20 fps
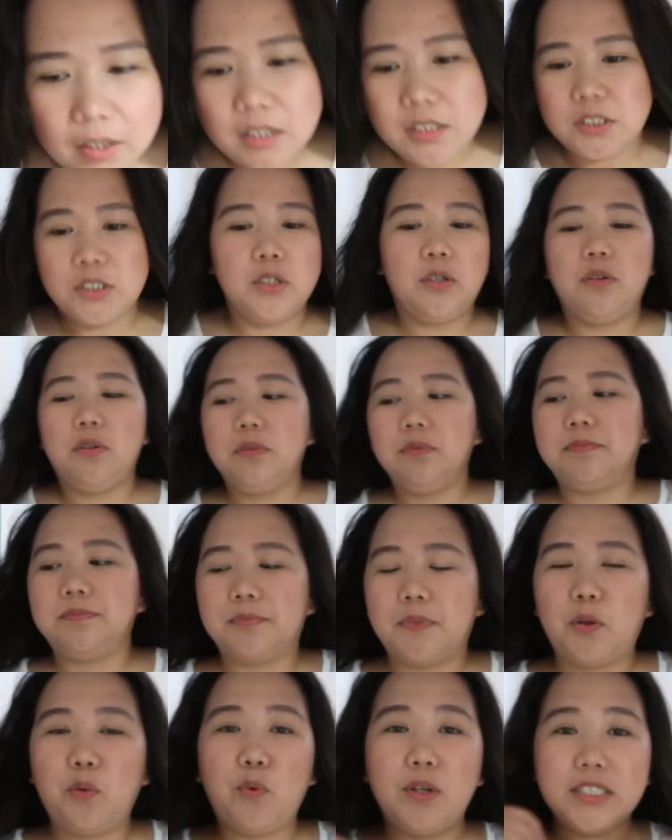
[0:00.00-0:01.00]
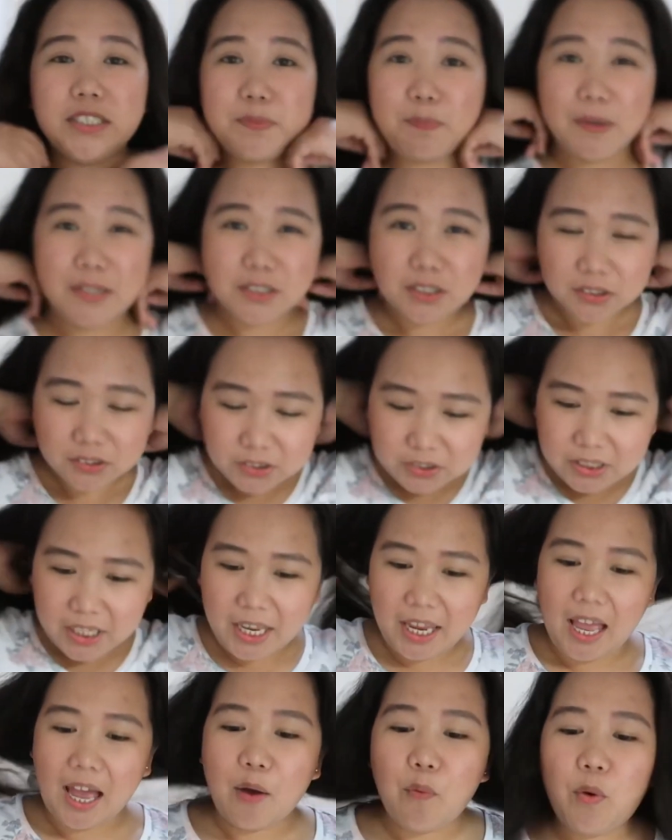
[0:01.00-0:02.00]
So what's special
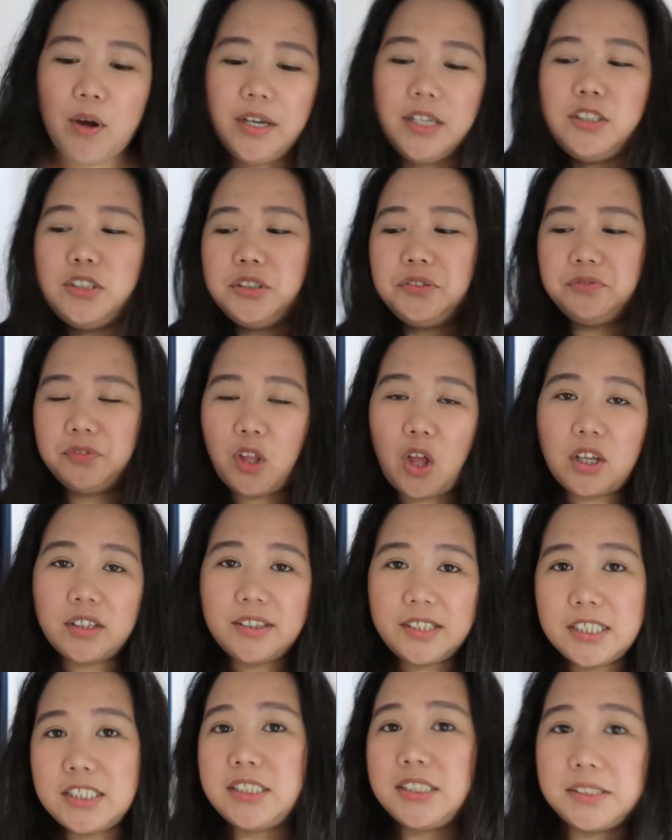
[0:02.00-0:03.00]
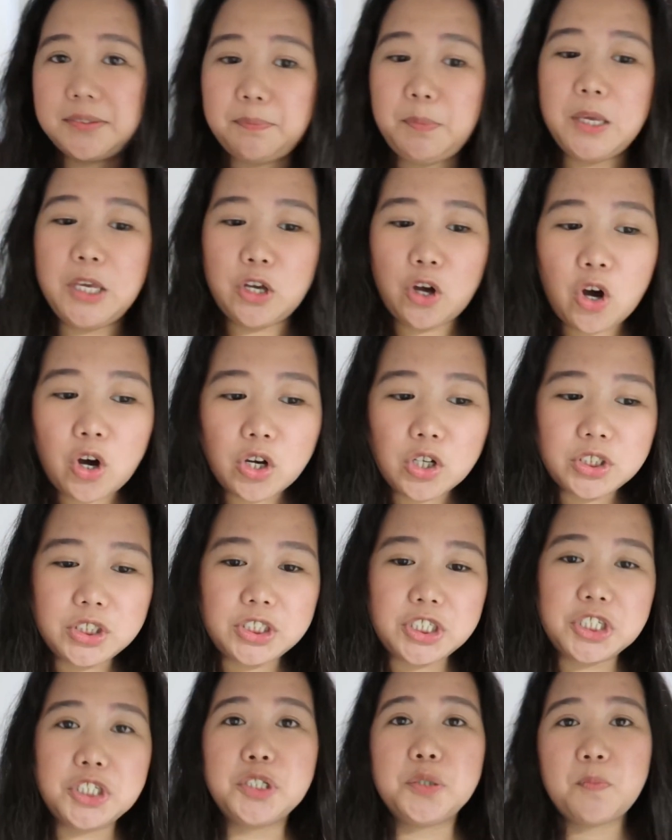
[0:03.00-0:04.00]
today? I wanted to vlog this because
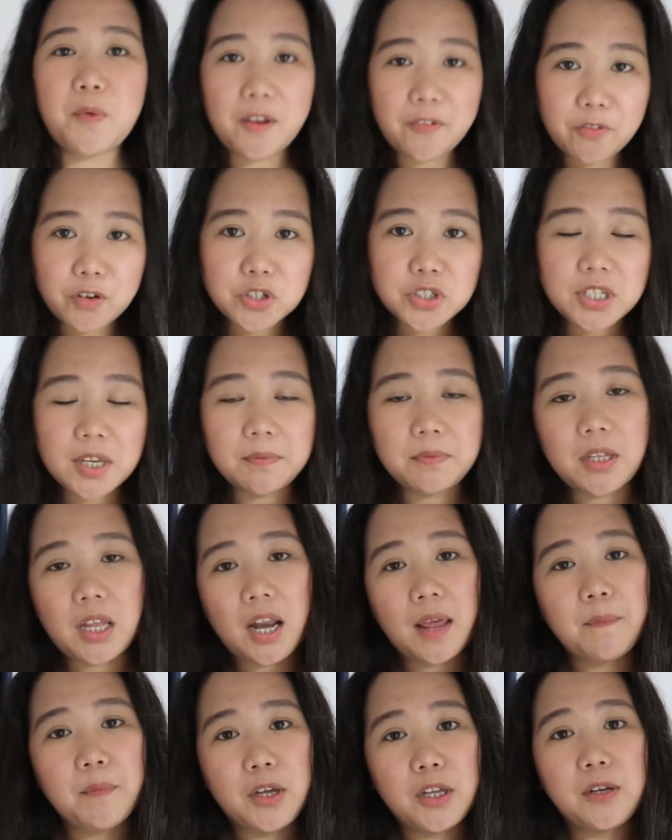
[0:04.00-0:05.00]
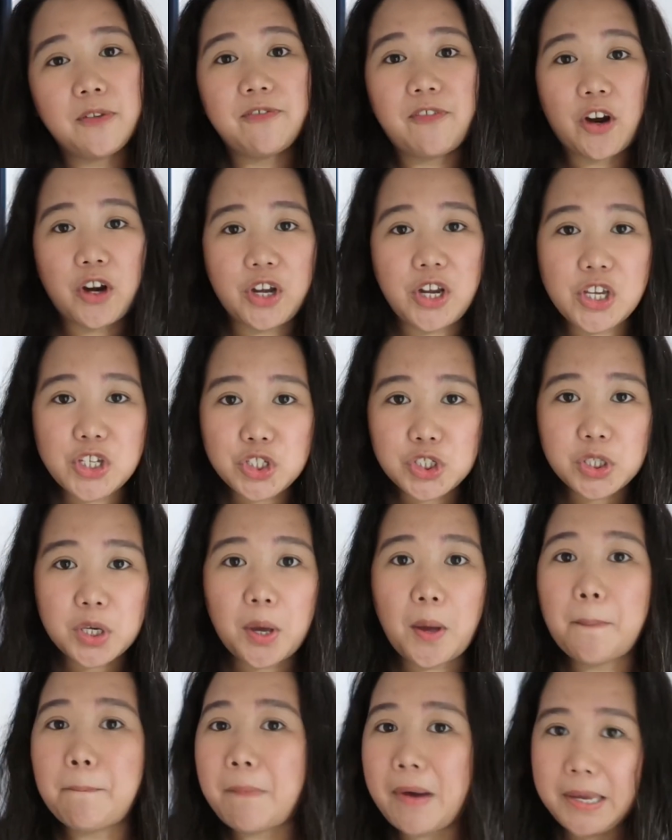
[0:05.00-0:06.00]
this is my first time that I'm gonna varnish
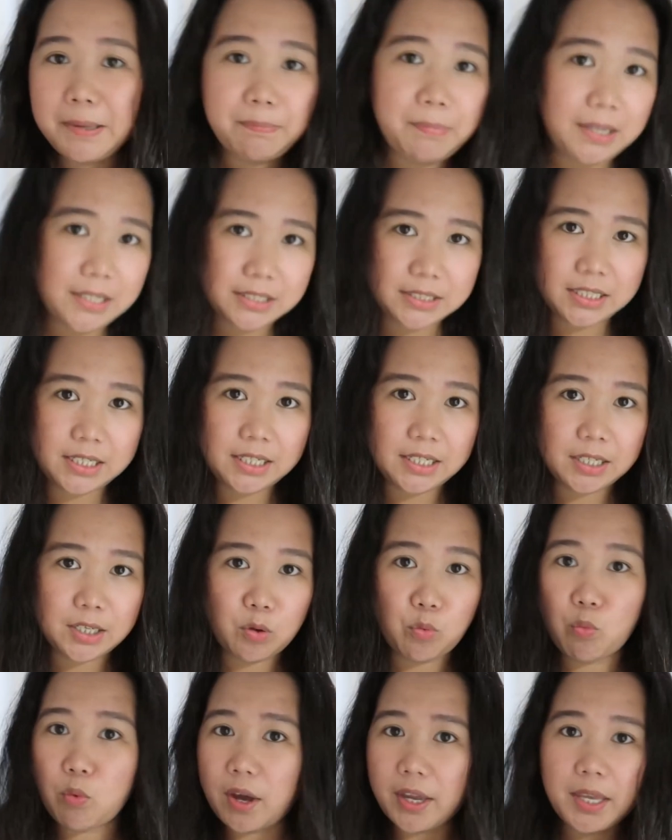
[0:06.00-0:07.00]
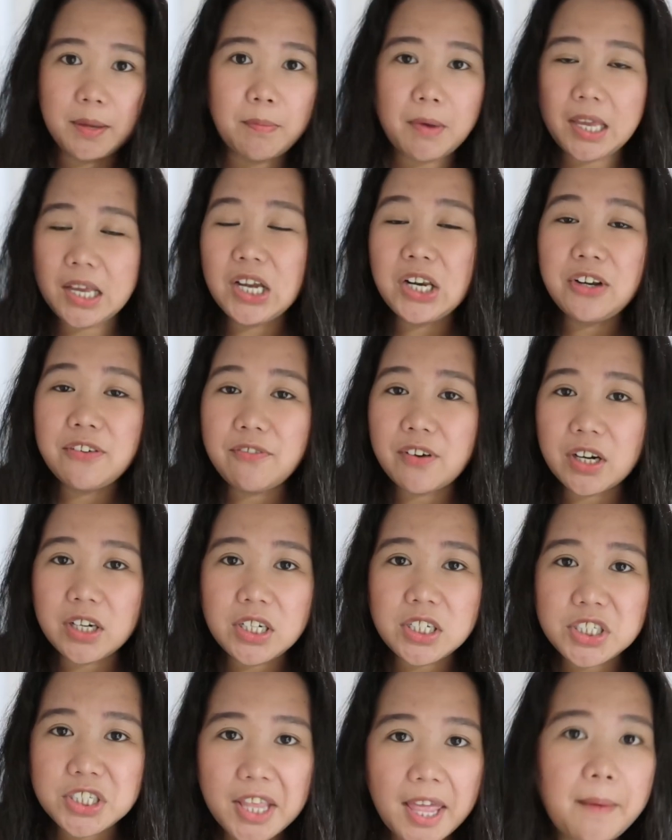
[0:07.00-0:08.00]
my painting. Why am I gonna
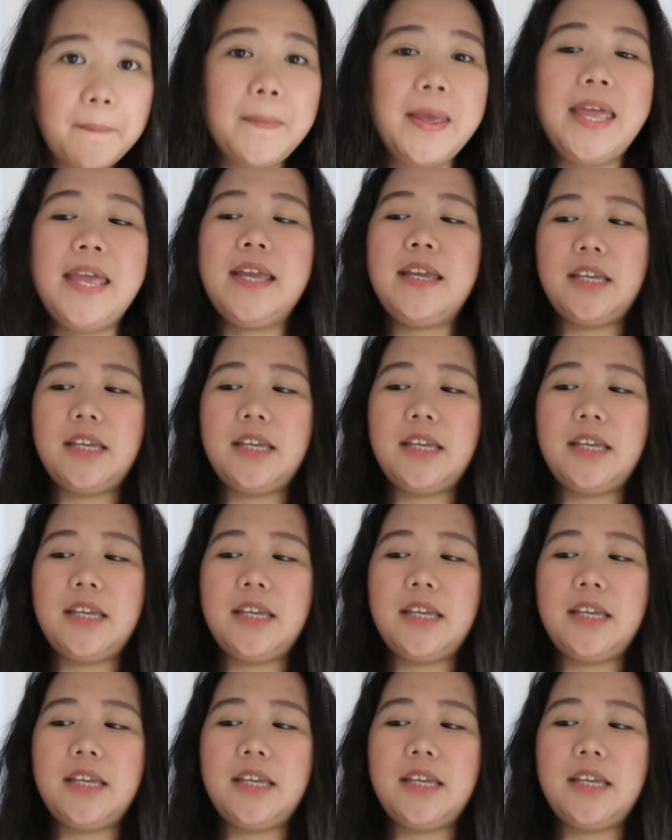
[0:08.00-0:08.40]
varnish them?